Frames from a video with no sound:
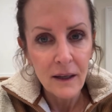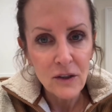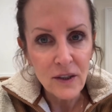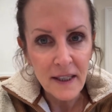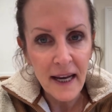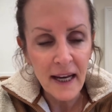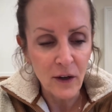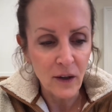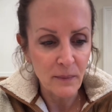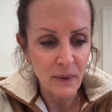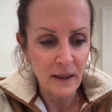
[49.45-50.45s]
so today here at
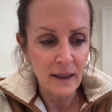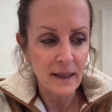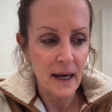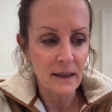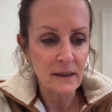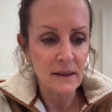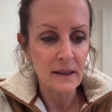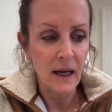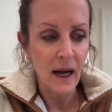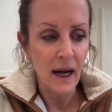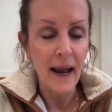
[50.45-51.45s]
the Blended Nest,
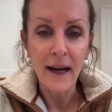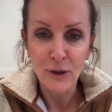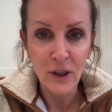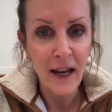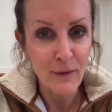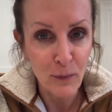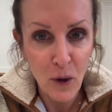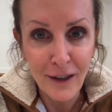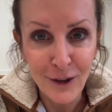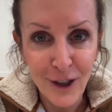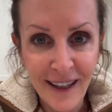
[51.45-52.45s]
I actually have a
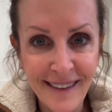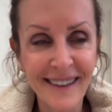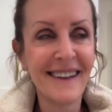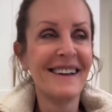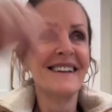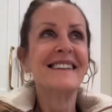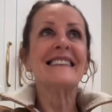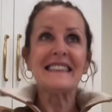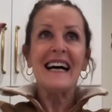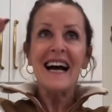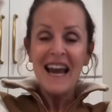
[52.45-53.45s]
project.
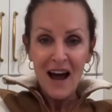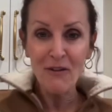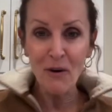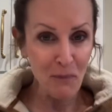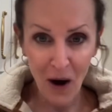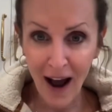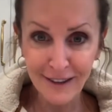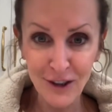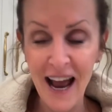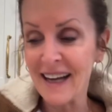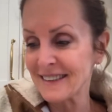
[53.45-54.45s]
I have a
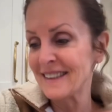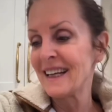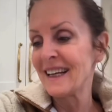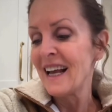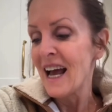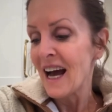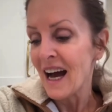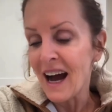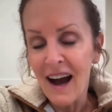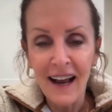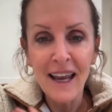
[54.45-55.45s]
project.
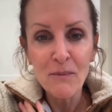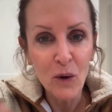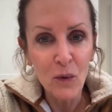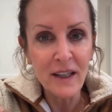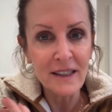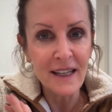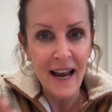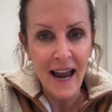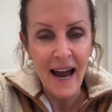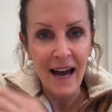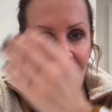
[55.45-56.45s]
I am going to
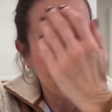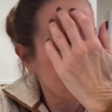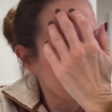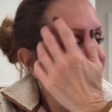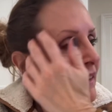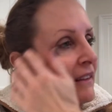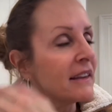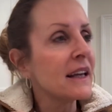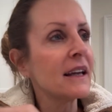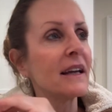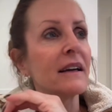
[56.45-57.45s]
add
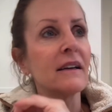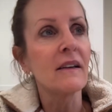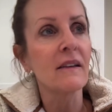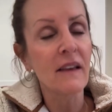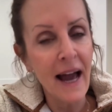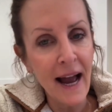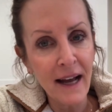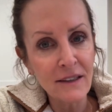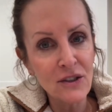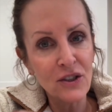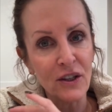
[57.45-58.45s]
the
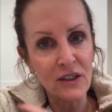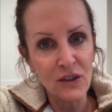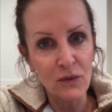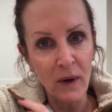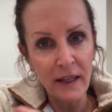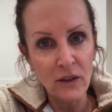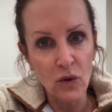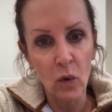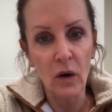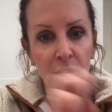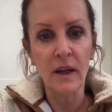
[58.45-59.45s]
glass to the swing
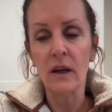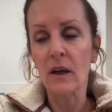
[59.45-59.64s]
door that